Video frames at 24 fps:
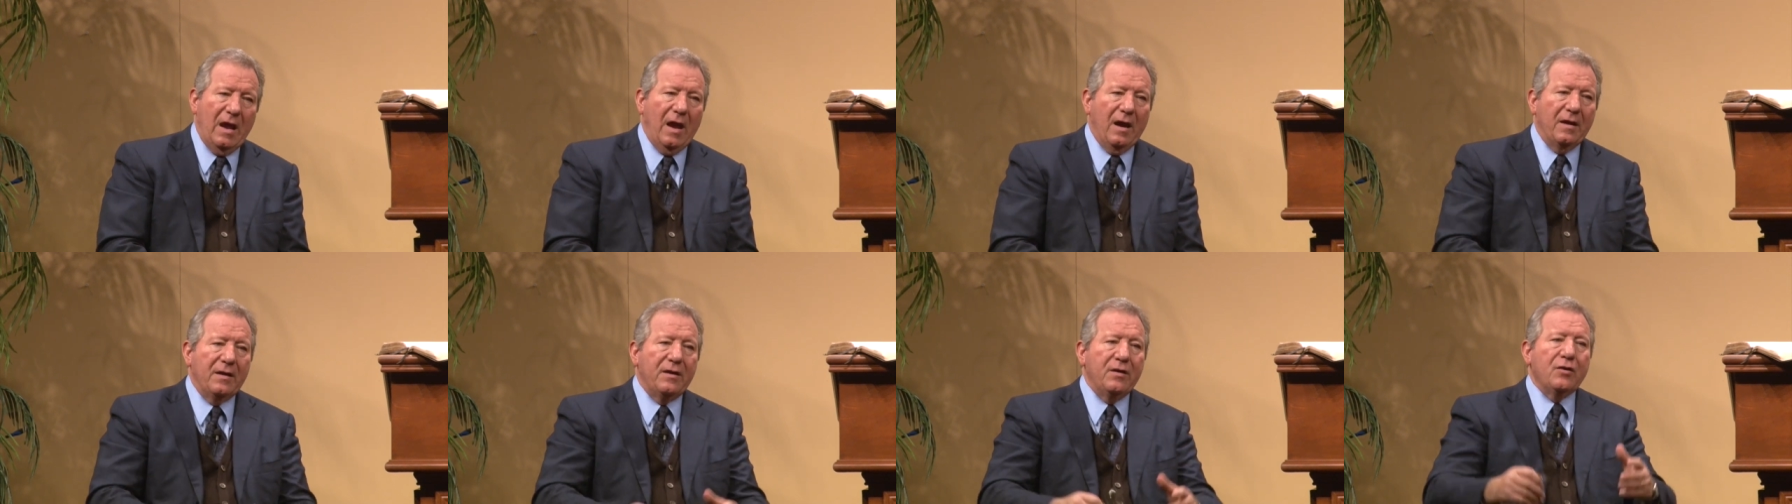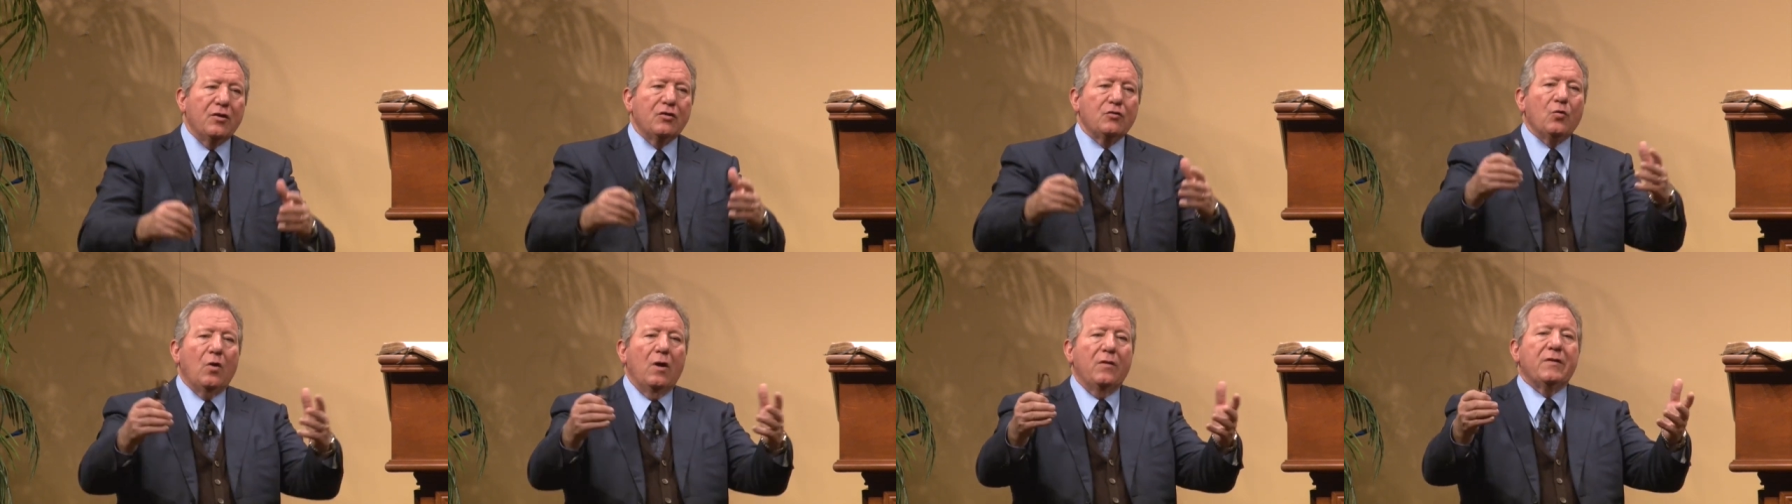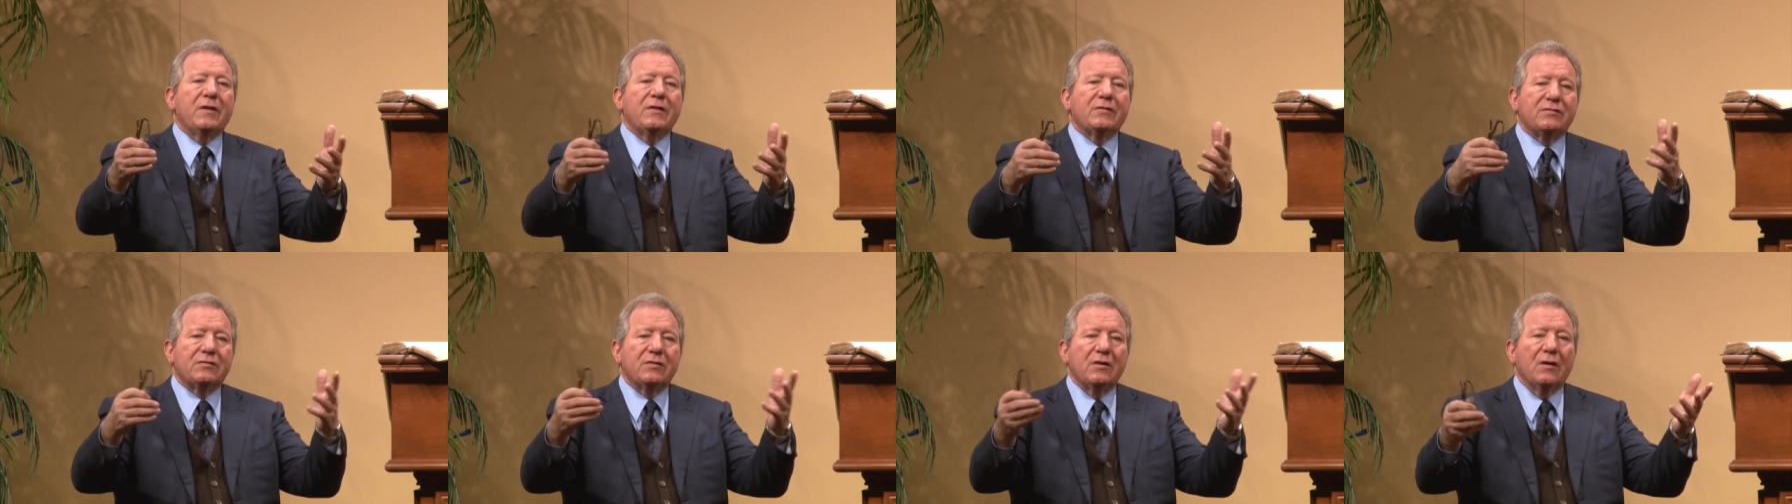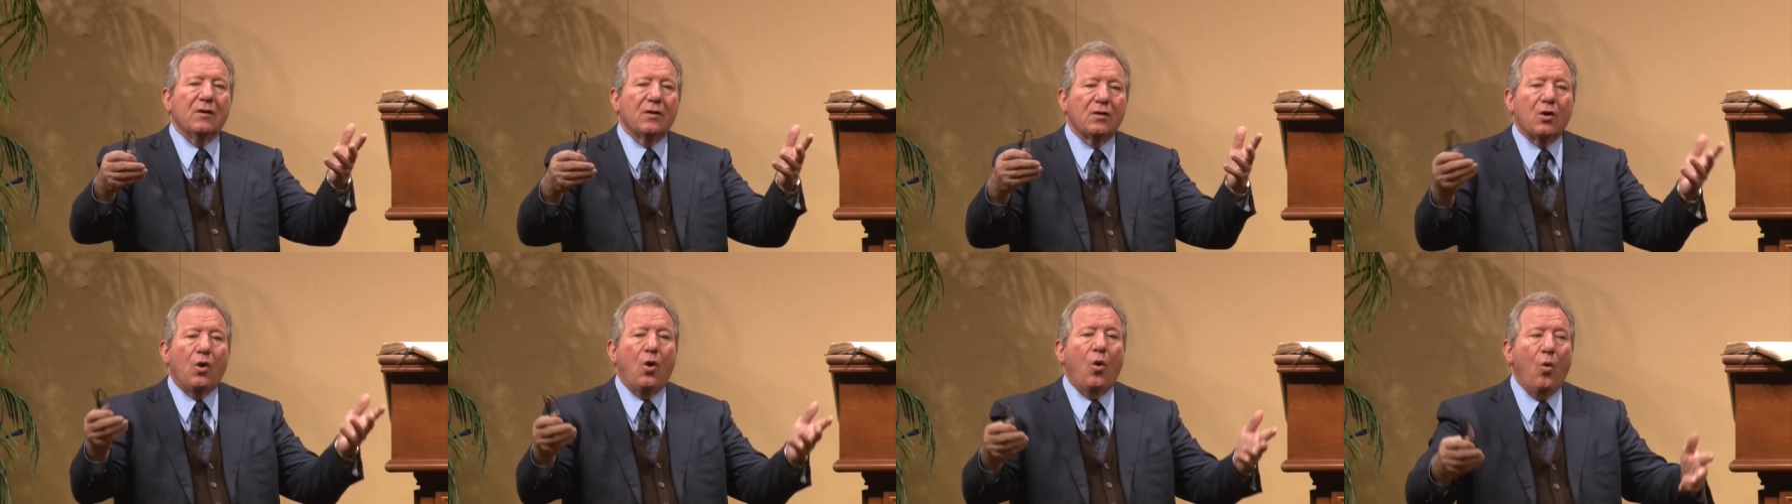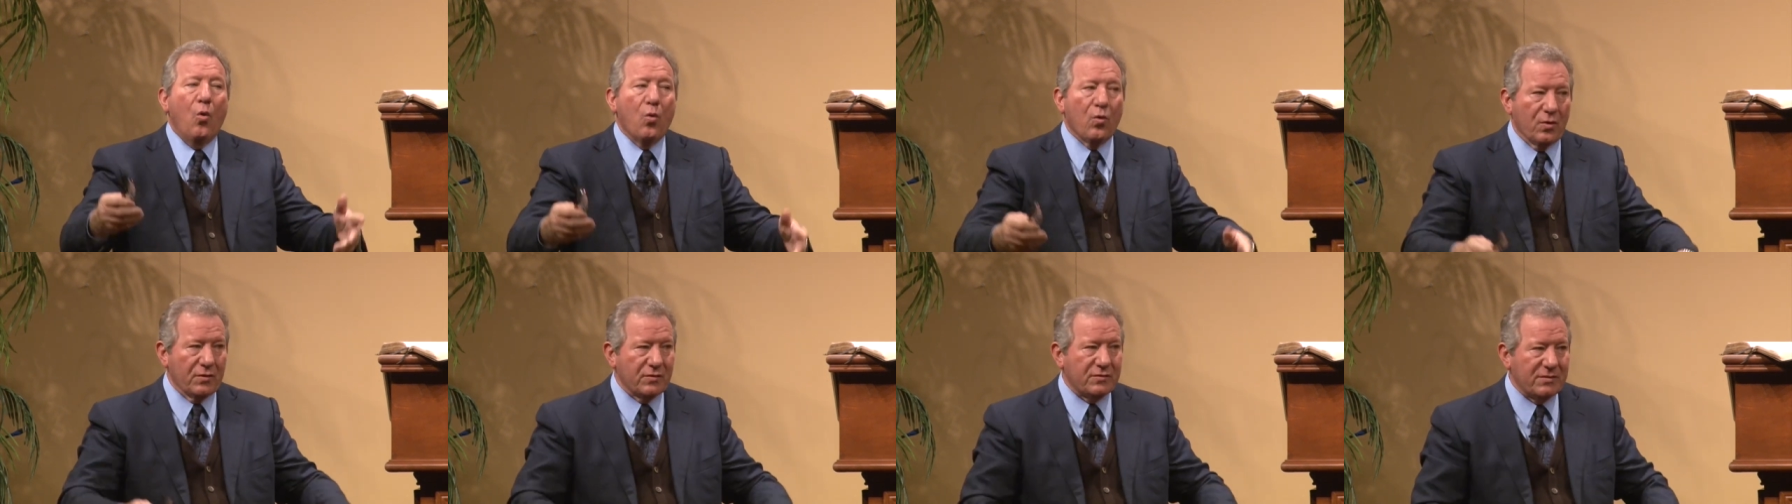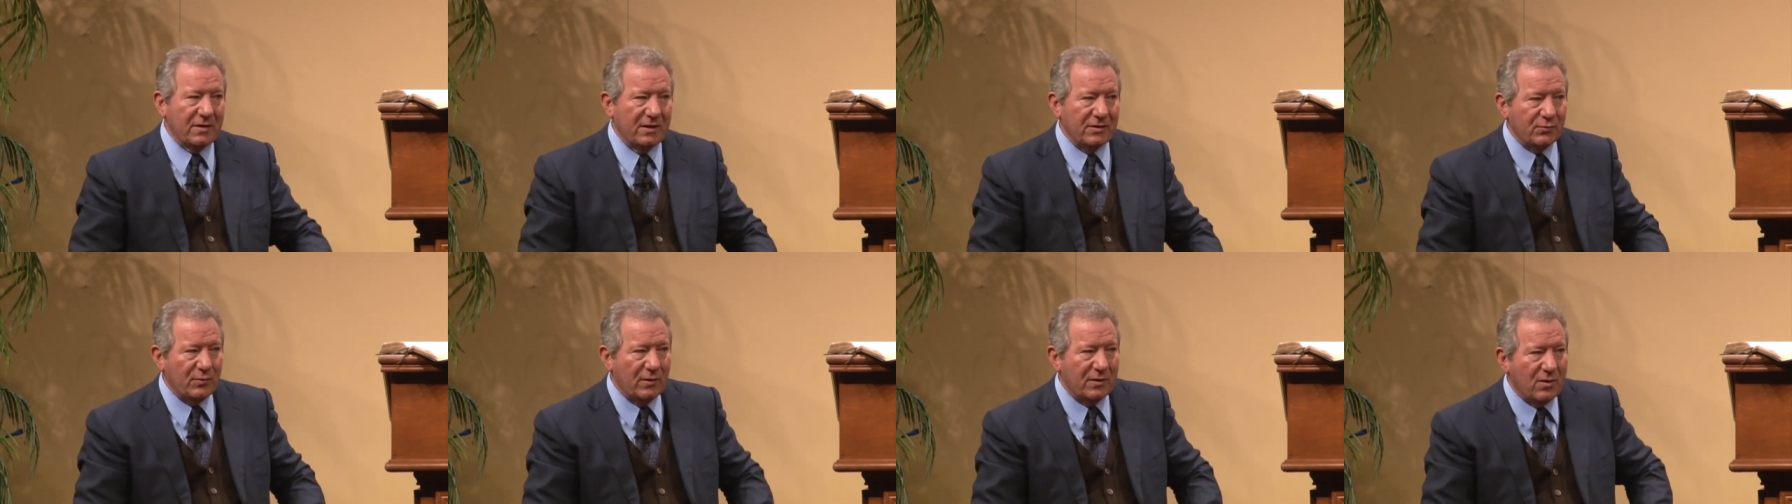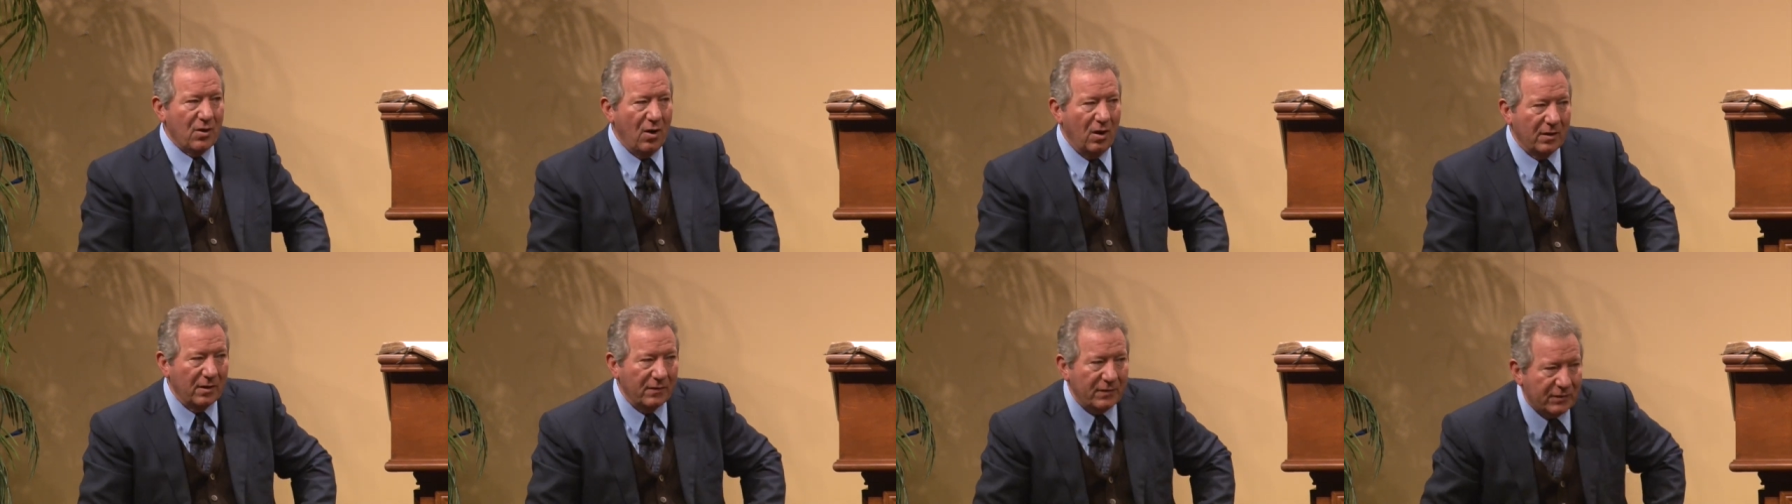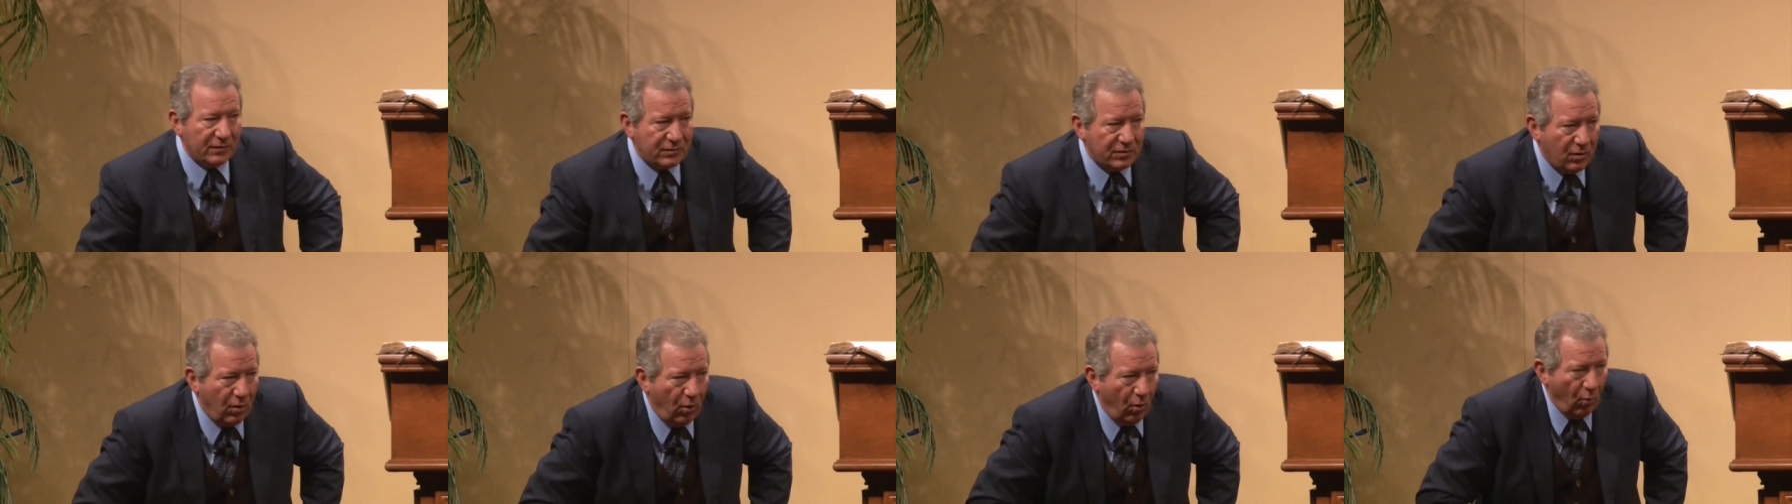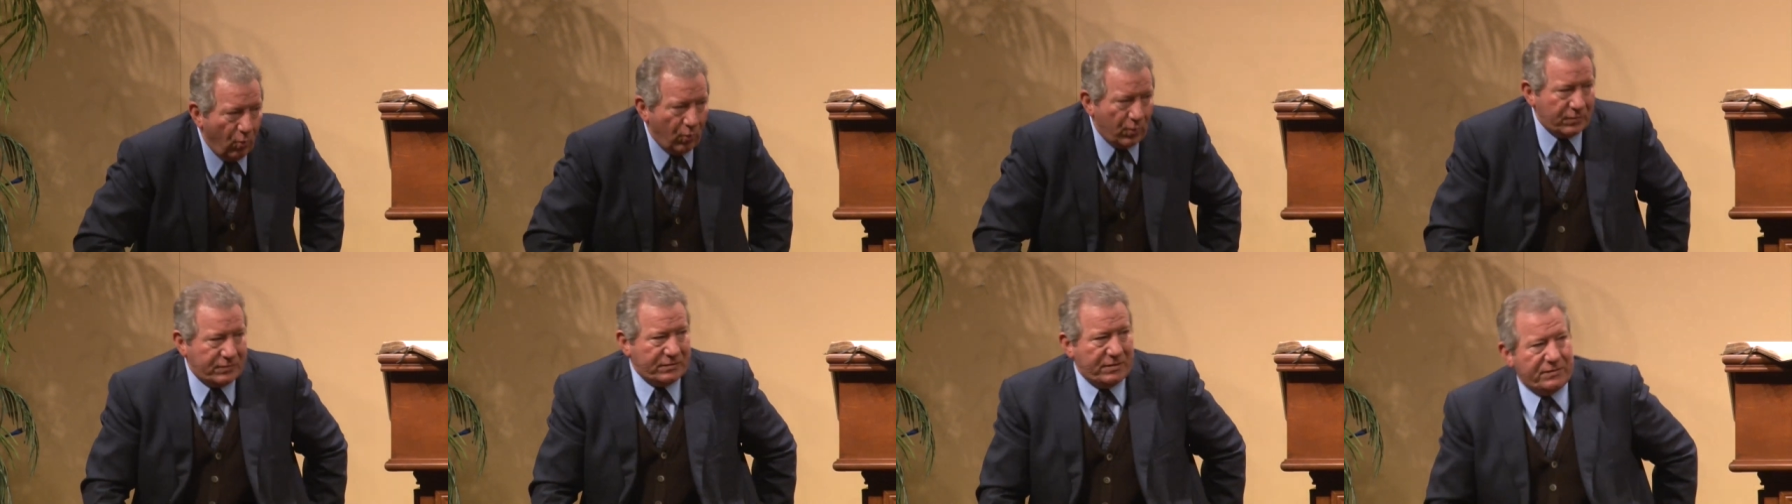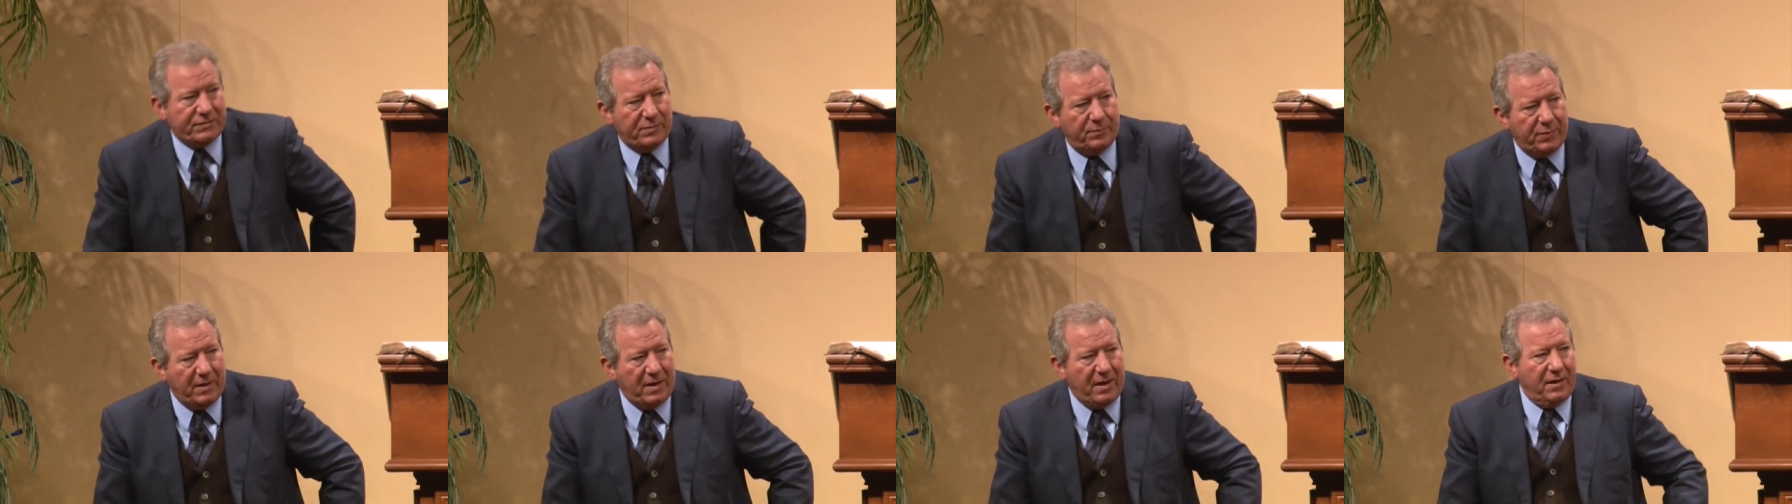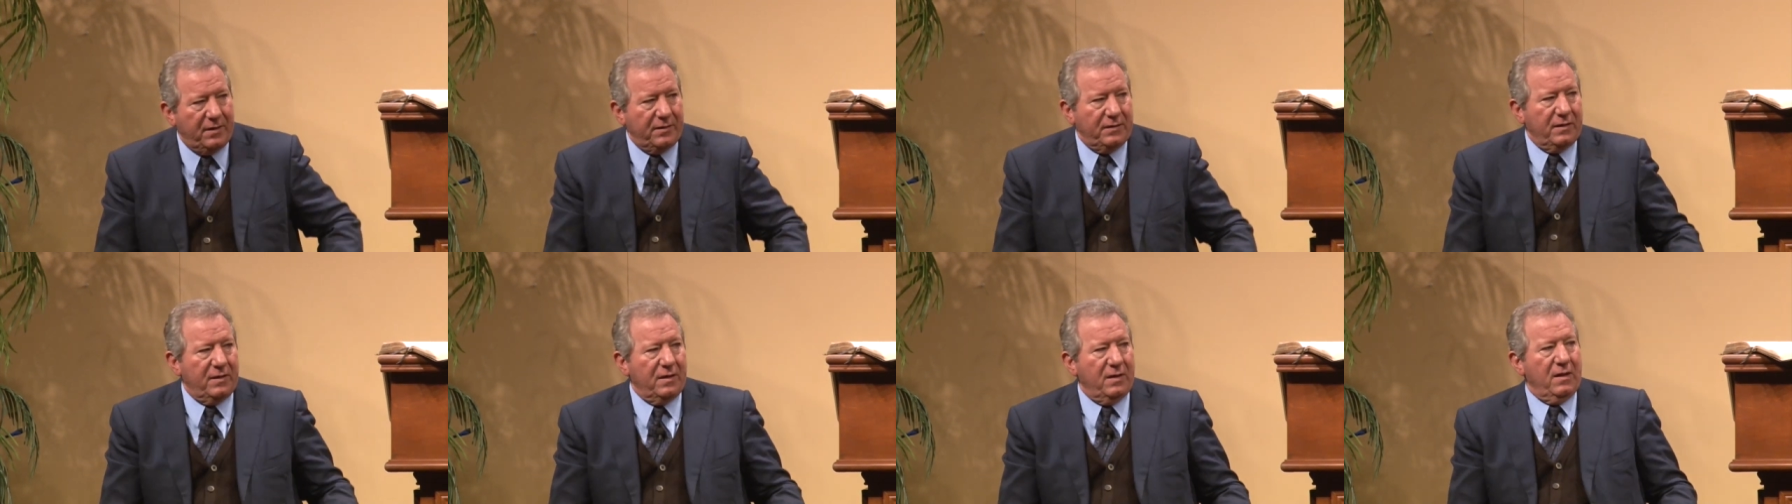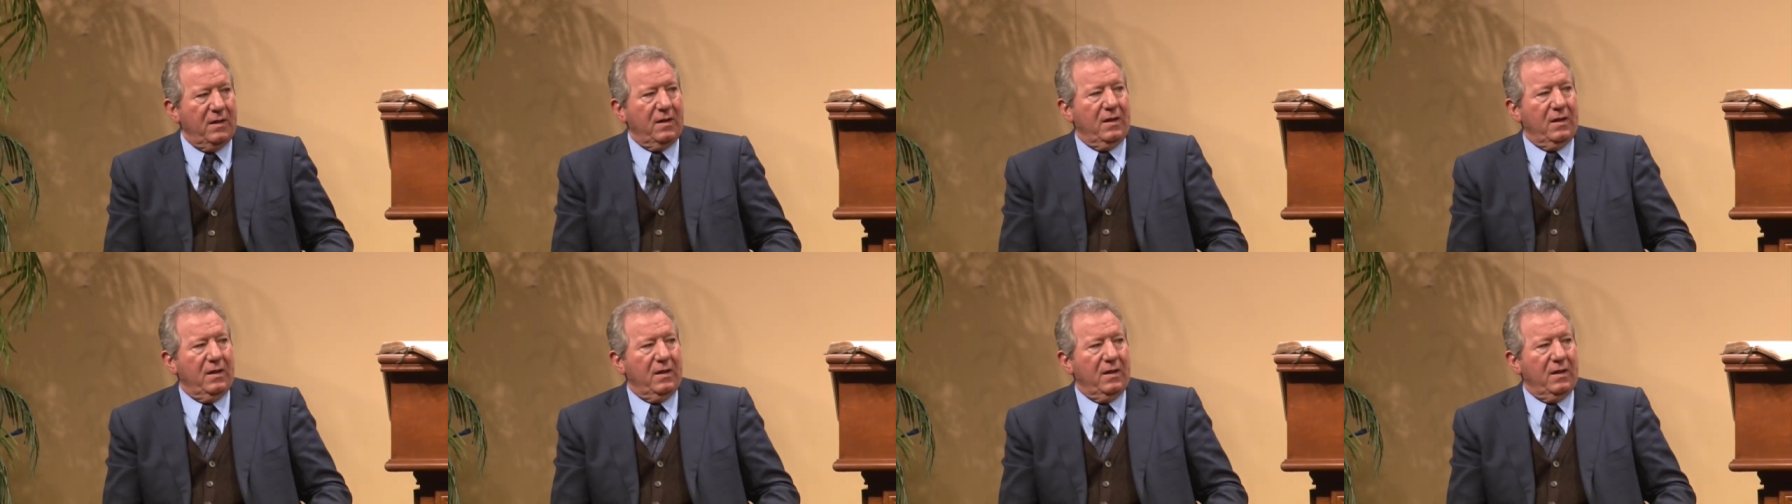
Now, here's what this course, as we call it, this course is about.